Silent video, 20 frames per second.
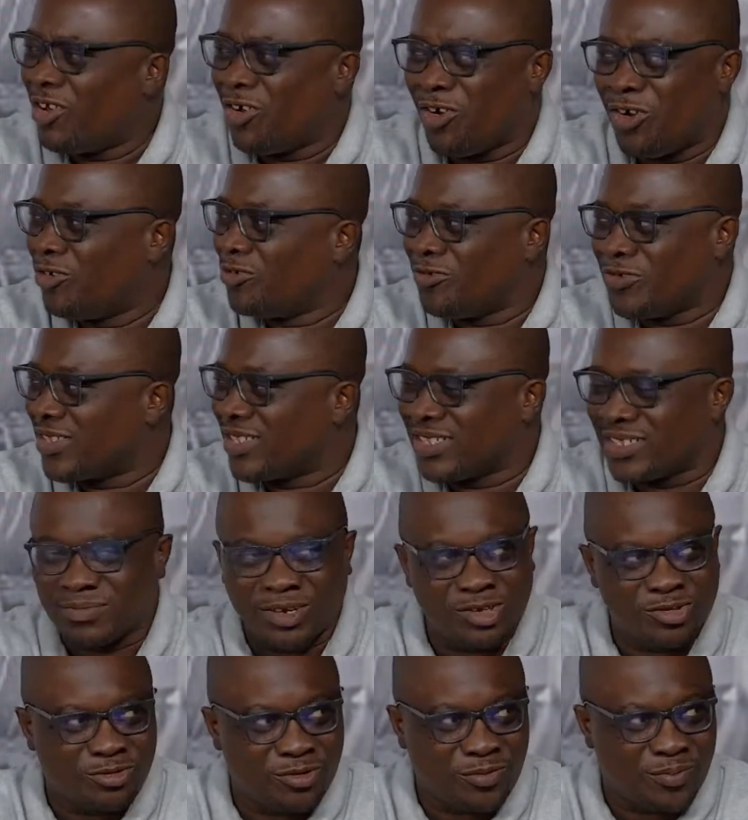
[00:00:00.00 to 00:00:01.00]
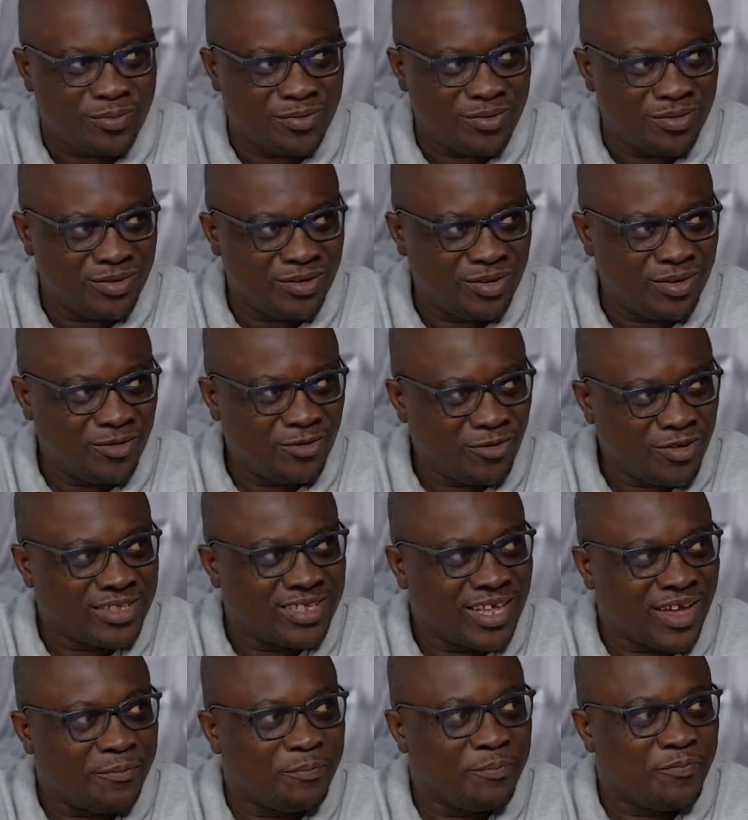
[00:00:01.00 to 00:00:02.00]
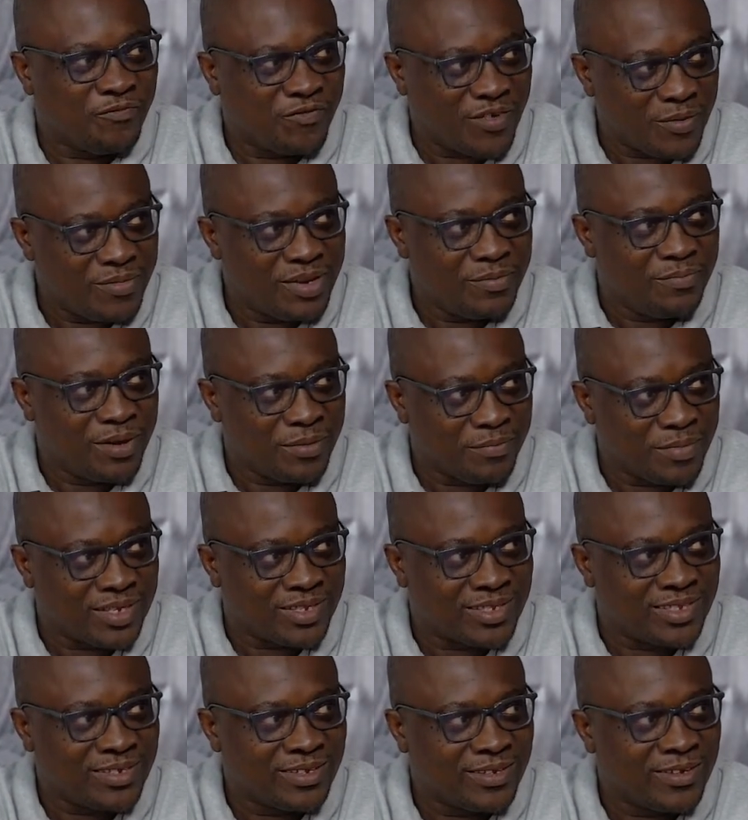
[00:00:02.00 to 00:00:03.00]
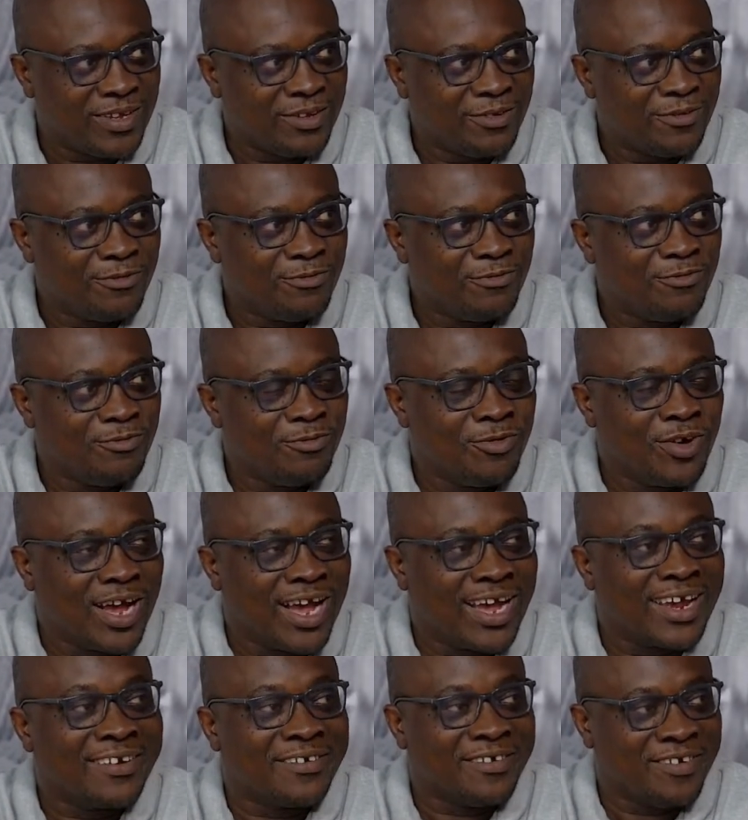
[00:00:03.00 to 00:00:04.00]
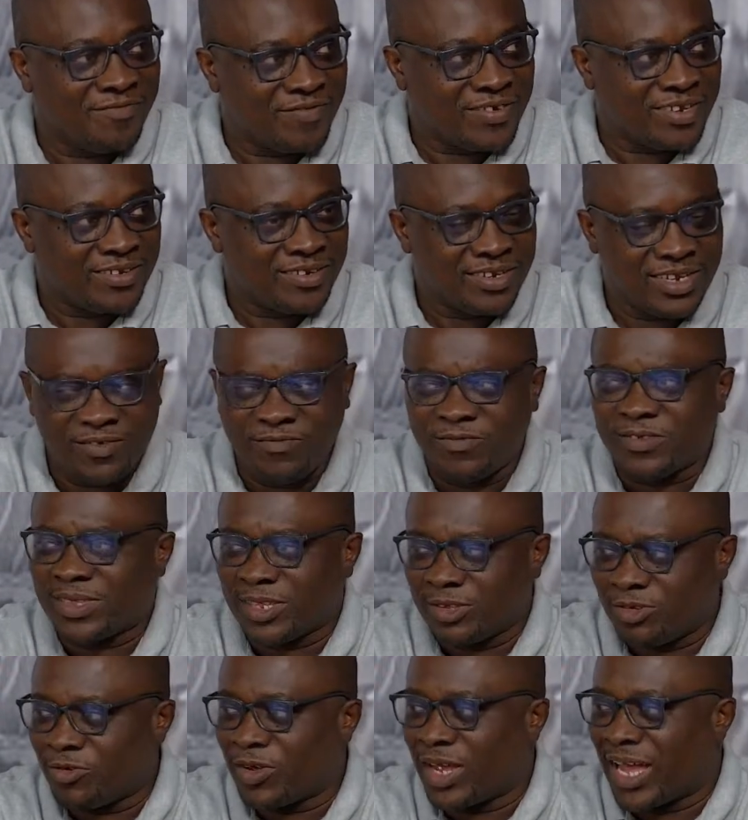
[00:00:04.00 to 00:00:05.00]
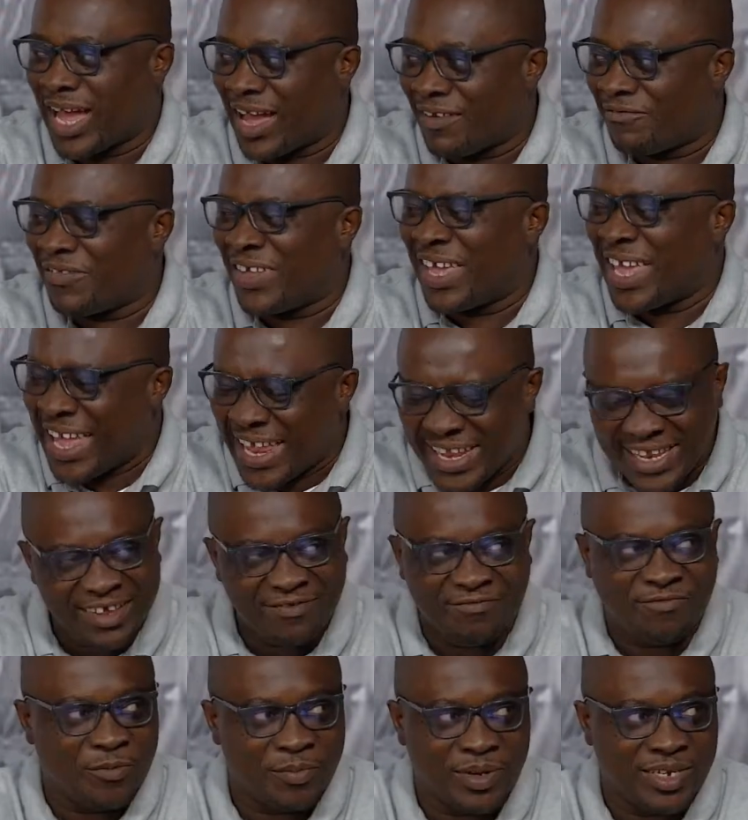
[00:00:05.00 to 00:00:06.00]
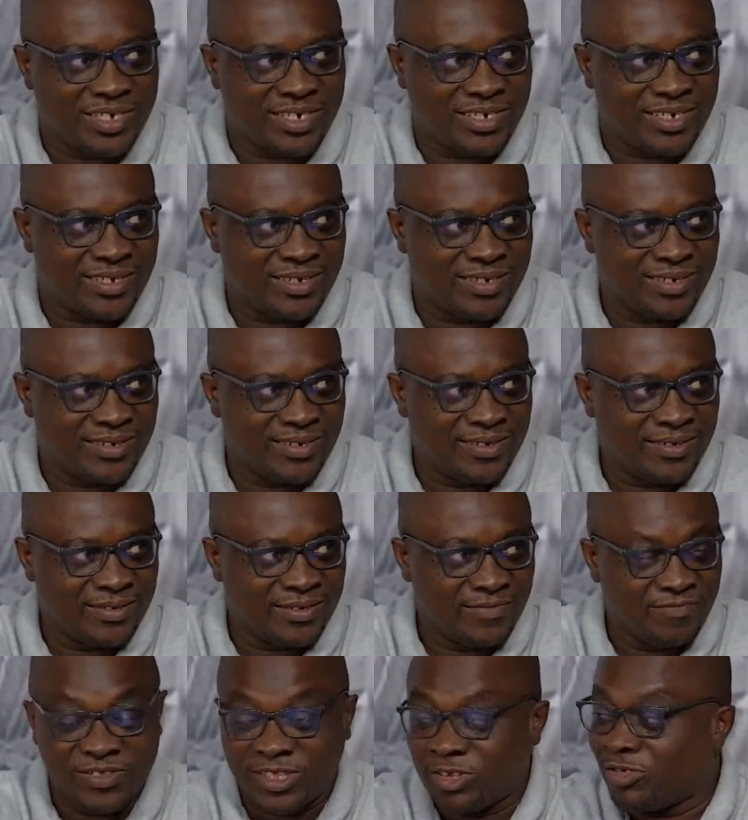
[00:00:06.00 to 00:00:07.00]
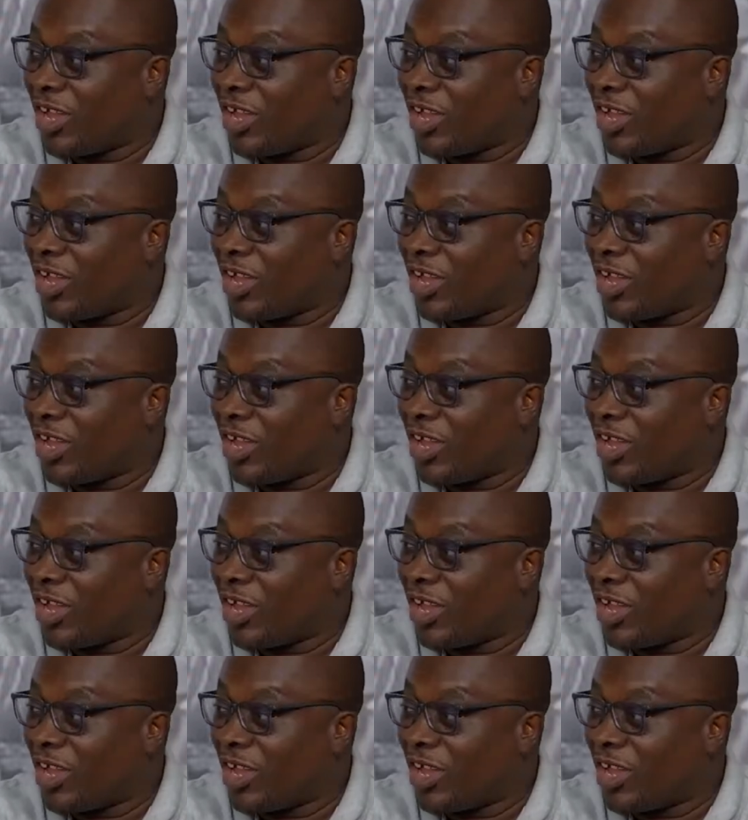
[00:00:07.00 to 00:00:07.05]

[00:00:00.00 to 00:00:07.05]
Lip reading: All those things must stop, because there are family members who are grieving. If you think you have any information, do it